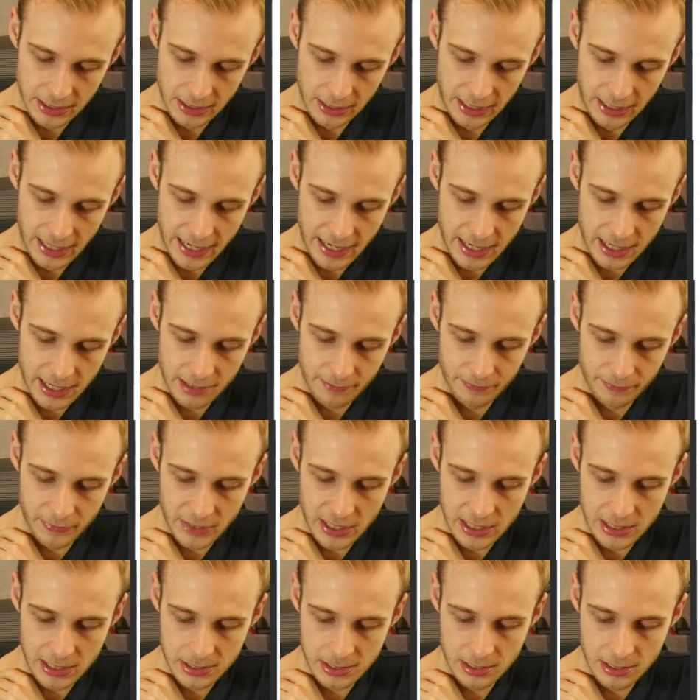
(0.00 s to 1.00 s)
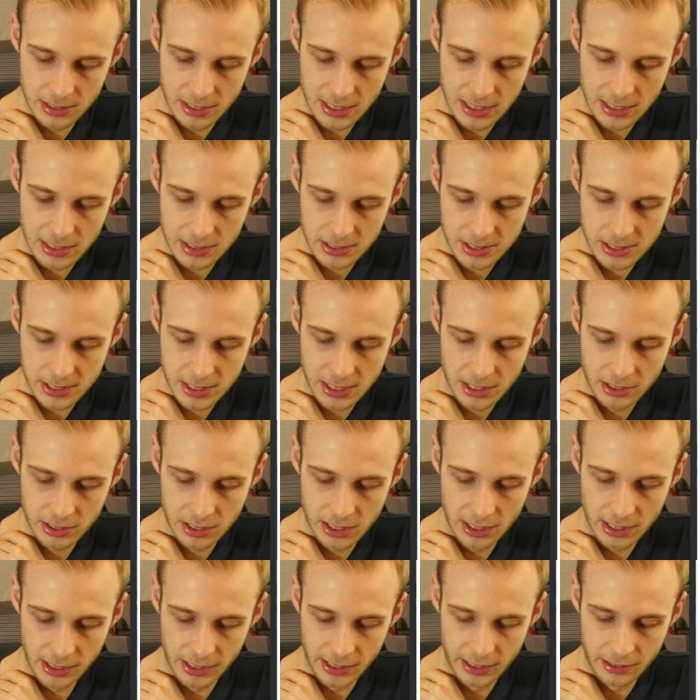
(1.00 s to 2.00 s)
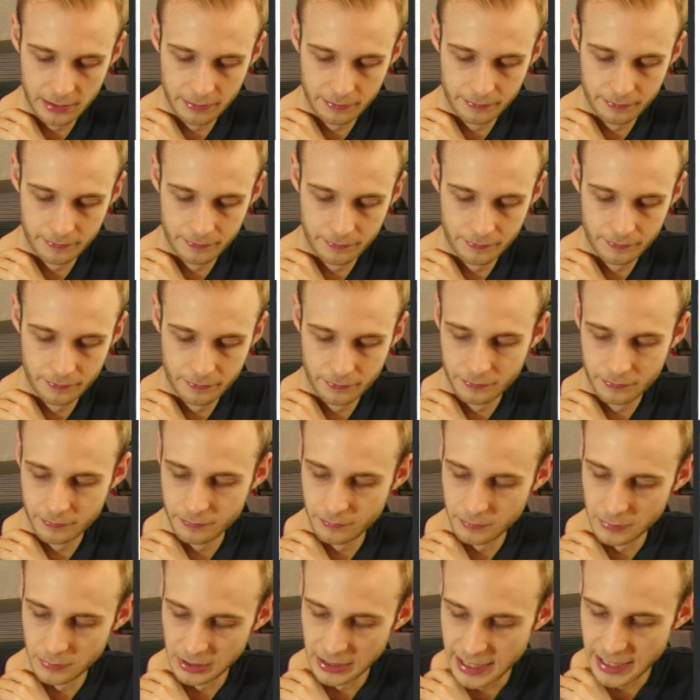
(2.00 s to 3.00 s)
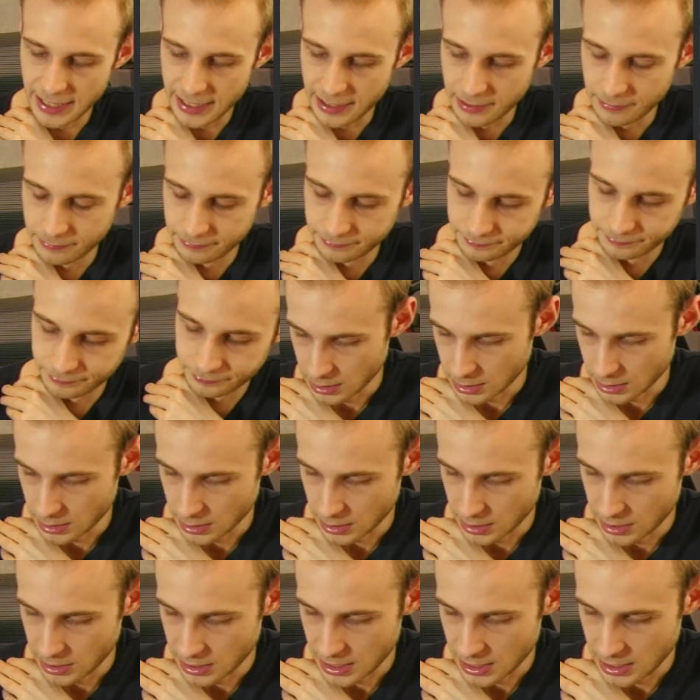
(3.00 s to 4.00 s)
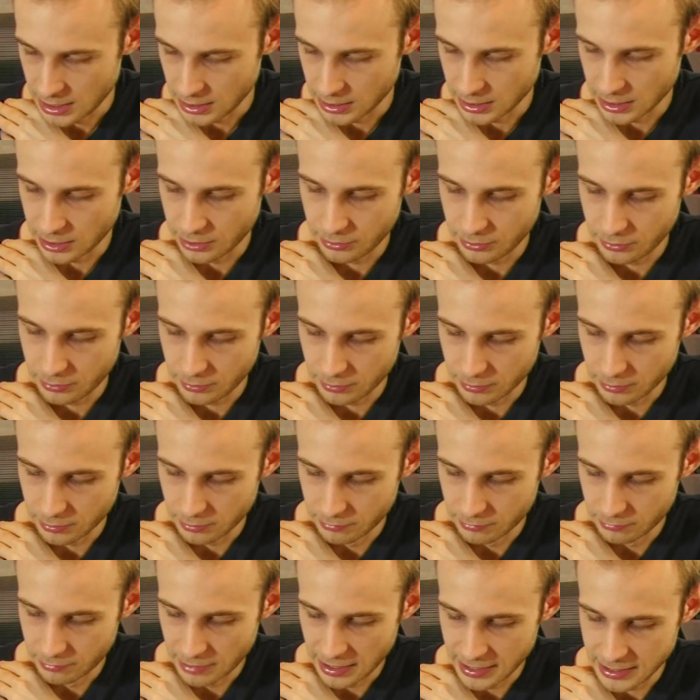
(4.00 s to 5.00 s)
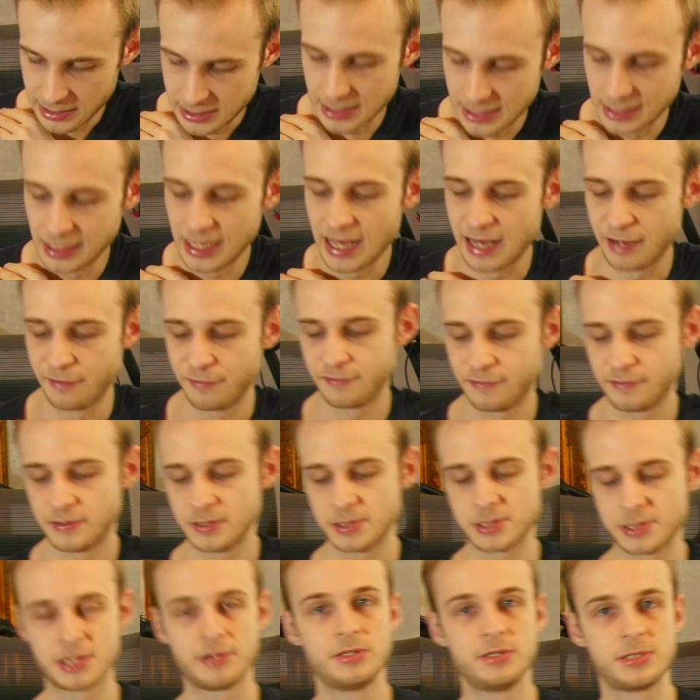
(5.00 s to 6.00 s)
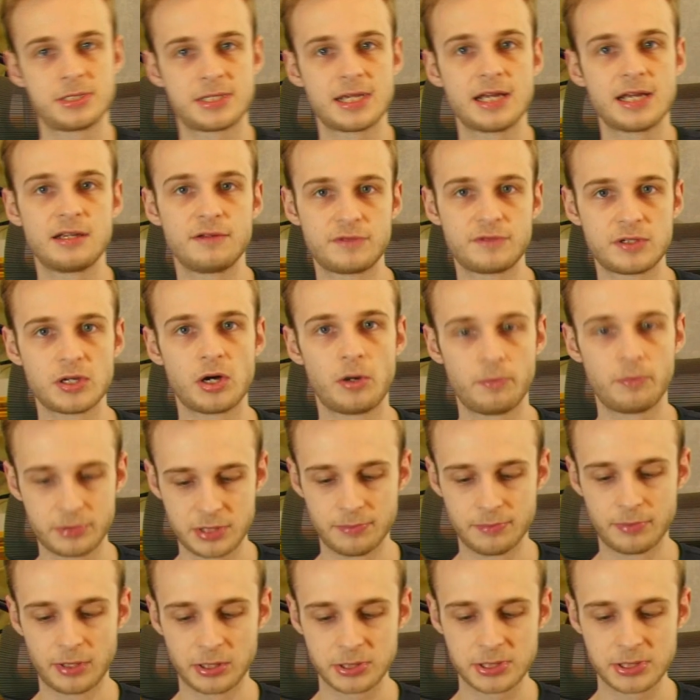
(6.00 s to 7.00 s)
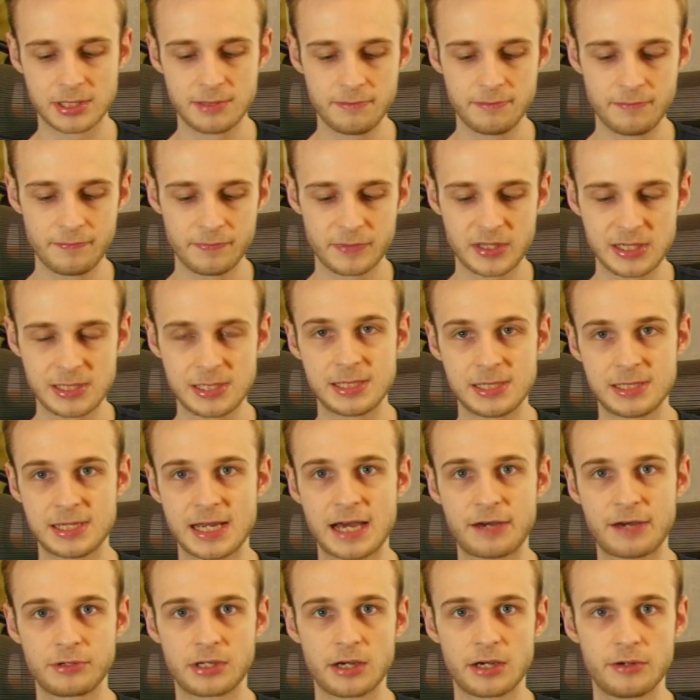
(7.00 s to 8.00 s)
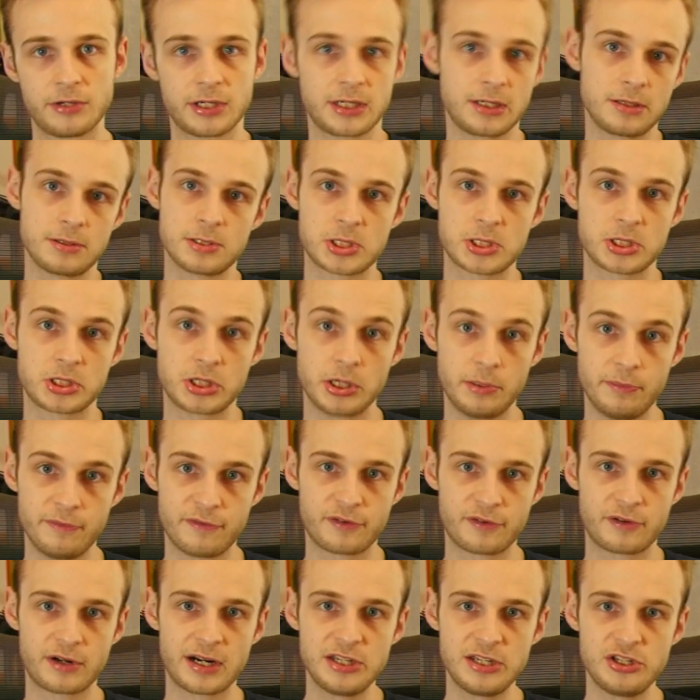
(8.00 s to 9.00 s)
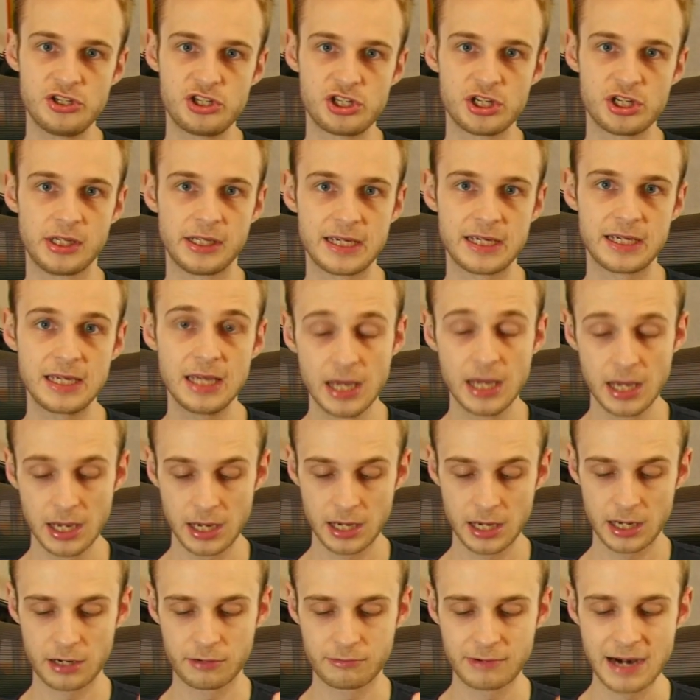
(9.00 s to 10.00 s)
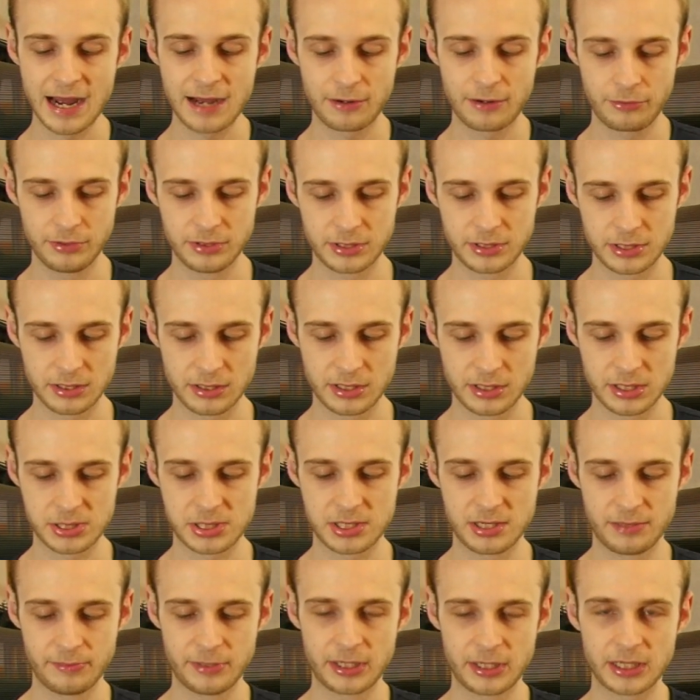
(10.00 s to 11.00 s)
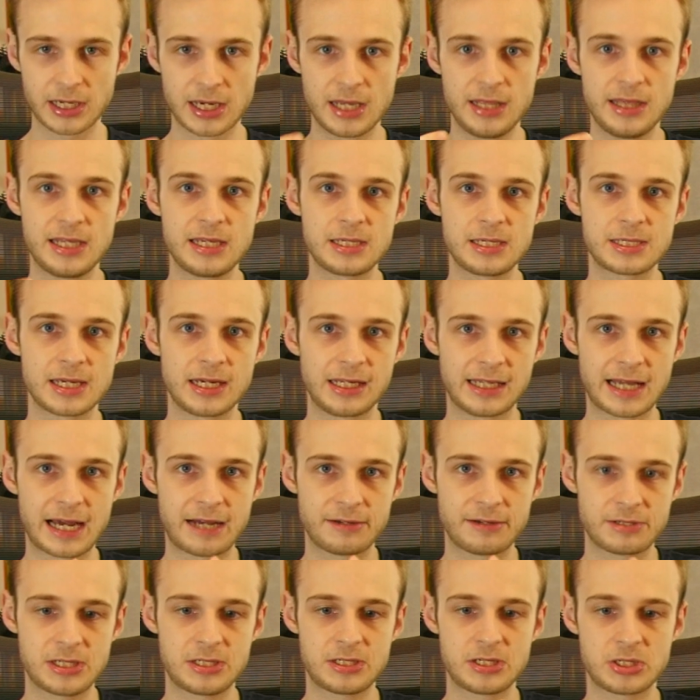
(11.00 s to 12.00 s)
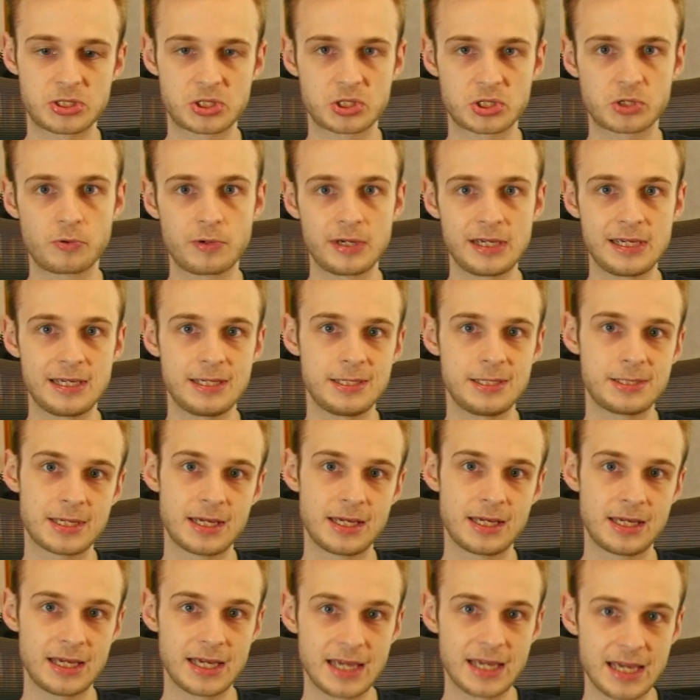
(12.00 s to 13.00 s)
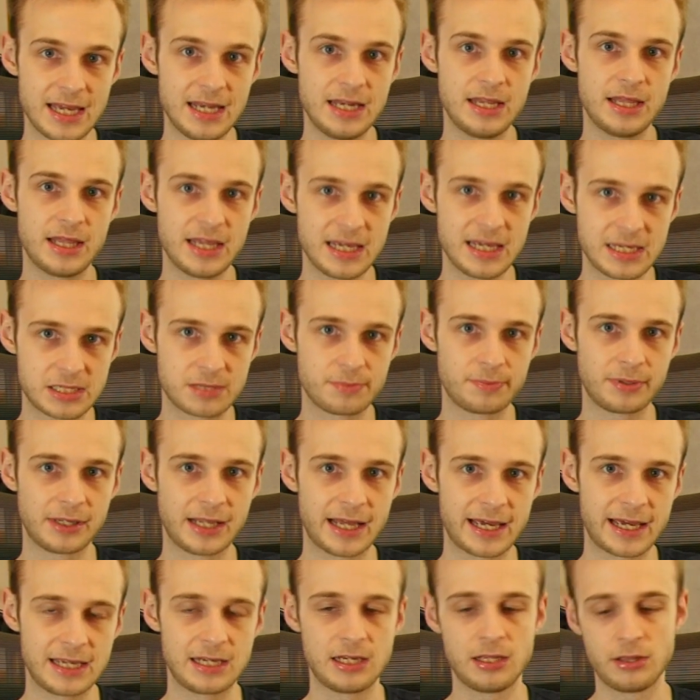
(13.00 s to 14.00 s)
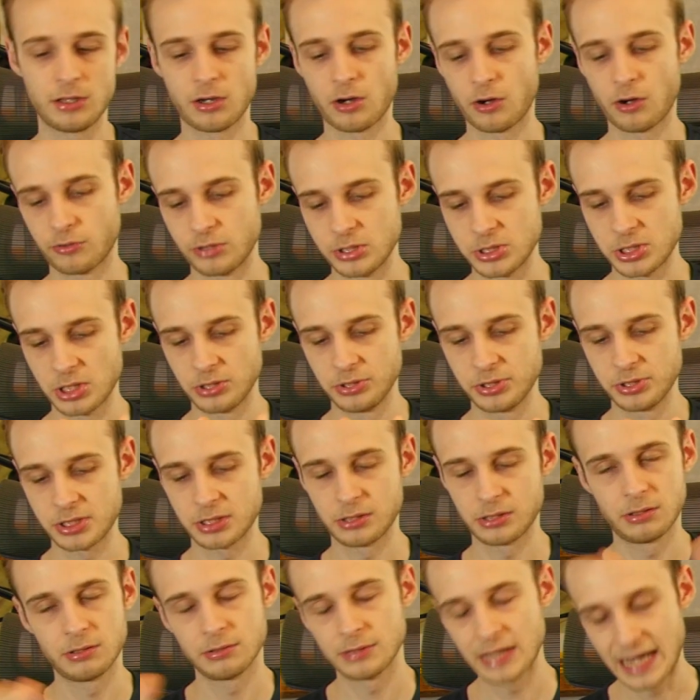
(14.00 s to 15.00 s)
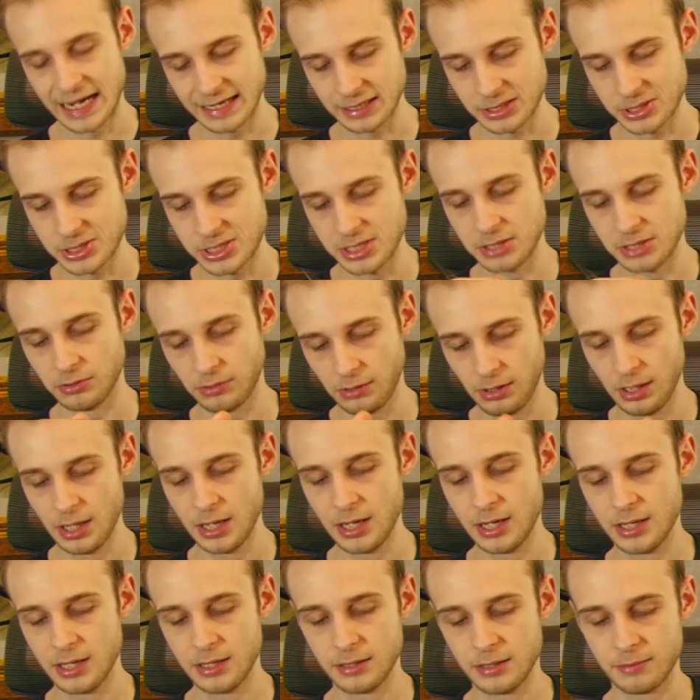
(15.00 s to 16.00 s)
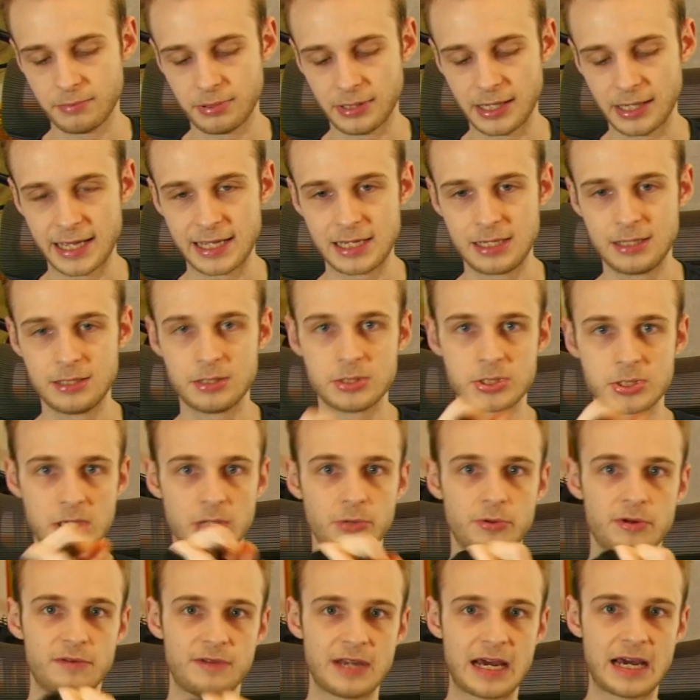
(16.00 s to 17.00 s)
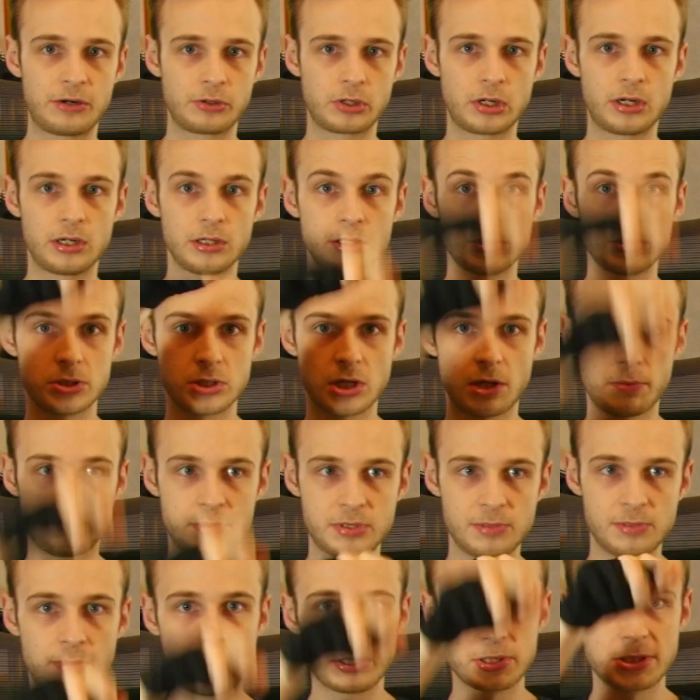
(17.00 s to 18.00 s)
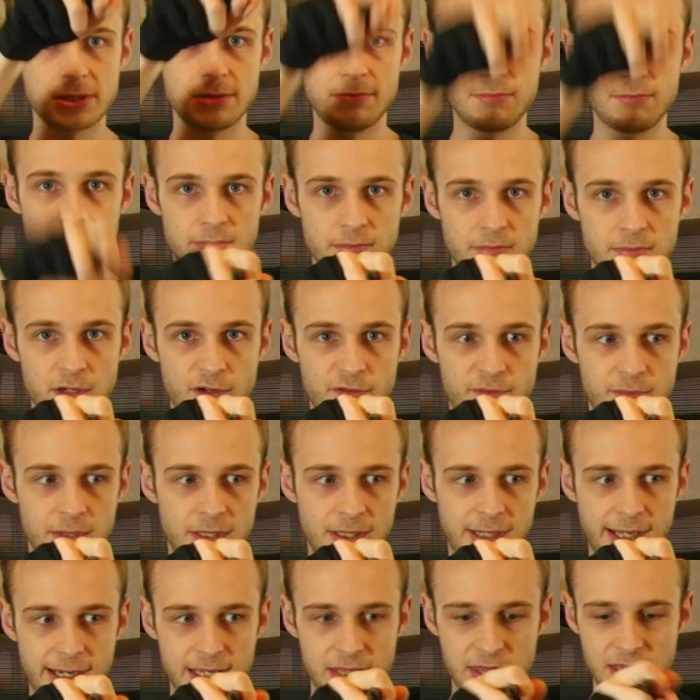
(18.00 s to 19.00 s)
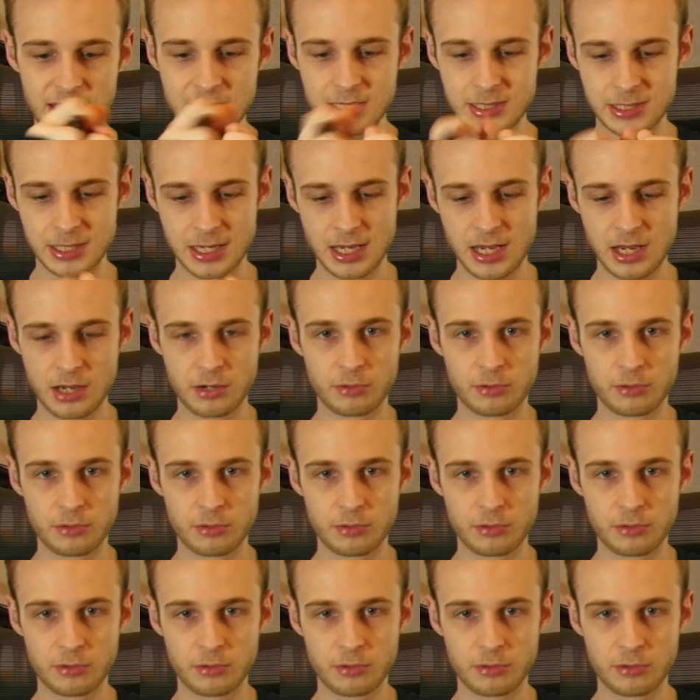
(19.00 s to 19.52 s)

layer is the circular layer and they go right to left. So instead of top to bottom, this is now going circumferentially around the stomach, and this allows it to squeeze in this plane, in the horizontal or axial plane. So we've now got top to bottom movement like this.